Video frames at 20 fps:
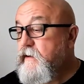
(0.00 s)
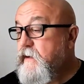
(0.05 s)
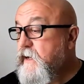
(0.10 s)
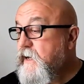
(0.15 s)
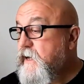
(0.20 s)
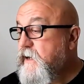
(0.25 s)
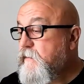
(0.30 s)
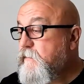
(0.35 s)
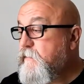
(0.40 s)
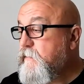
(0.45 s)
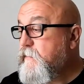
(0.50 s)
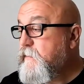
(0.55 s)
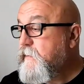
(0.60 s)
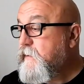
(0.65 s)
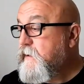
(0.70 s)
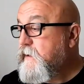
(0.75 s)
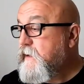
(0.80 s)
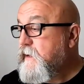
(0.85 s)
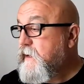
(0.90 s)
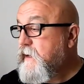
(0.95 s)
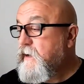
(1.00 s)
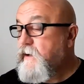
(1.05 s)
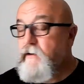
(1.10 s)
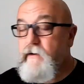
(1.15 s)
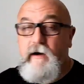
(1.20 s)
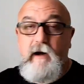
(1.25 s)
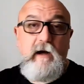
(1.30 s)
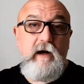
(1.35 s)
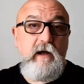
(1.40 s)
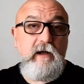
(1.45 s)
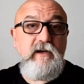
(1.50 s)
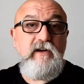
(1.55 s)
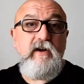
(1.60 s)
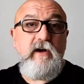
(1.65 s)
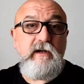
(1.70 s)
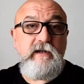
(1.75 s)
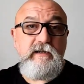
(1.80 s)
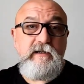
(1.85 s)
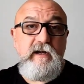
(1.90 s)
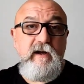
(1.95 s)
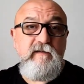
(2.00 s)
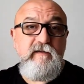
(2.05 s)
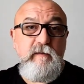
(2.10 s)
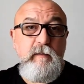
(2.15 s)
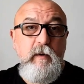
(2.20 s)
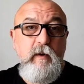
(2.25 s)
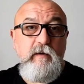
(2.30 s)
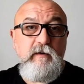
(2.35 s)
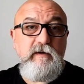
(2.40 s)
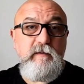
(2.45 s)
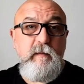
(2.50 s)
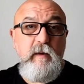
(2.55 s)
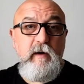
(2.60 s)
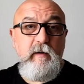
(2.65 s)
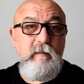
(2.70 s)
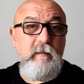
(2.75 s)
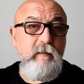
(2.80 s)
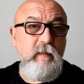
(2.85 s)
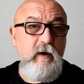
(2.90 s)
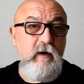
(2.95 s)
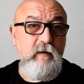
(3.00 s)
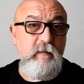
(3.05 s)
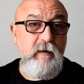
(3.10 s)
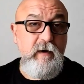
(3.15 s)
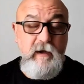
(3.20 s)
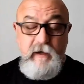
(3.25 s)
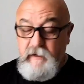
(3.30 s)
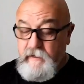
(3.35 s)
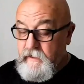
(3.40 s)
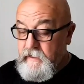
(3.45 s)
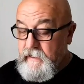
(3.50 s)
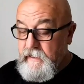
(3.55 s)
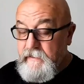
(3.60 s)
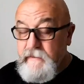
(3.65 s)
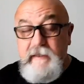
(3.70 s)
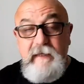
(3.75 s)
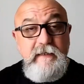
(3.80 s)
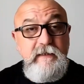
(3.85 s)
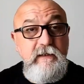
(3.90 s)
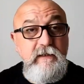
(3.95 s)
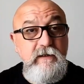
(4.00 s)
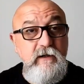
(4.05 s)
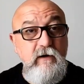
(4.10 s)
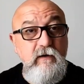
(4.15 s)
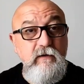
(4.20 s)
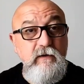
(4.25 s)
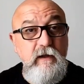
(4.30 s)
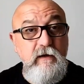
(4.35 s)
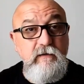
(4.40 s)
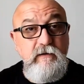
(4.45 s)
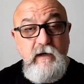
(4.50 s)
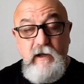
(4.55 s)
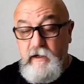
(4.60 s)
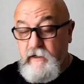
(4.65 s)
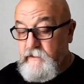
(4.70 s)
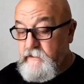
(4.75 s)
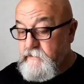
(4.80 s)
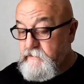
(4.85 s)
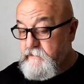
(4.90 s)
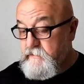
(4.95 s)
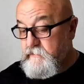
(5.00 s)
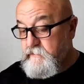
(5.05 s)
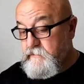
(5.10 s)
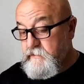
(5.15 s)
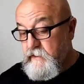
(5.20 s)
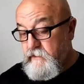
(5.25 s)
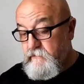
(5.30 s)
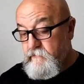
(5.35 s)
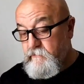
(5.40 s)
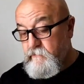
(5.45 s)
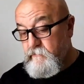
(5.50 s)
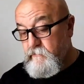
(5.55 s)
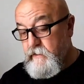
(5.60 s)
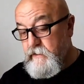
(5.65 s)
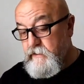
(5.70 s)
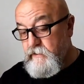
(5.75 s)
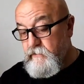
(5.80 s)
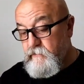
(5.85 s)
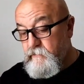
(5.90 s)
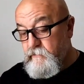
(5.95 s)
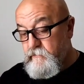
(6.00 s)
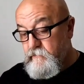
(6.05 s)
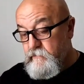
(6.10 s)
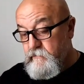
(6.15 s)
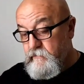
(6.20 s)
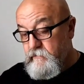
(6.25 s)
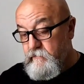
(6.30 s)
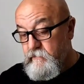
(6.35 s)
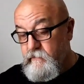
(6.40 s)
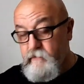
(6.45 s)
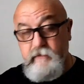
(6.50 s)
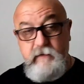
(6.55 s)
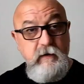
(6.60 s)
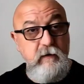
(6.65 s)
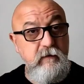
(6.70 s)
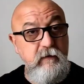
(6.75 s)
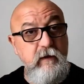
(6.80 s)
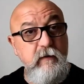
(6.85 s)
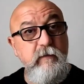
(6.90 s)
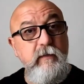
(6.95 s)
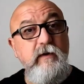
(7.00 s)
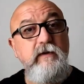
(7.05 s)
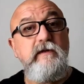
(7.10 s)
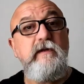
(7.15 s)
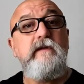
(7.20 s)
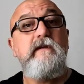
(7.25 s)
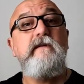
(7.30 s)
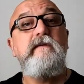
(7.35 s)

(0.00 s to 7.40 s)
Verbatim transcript: Um, I, I like nice stuff to bolt onto my motorbike. And this is along those lines. So when you, so the unboxing,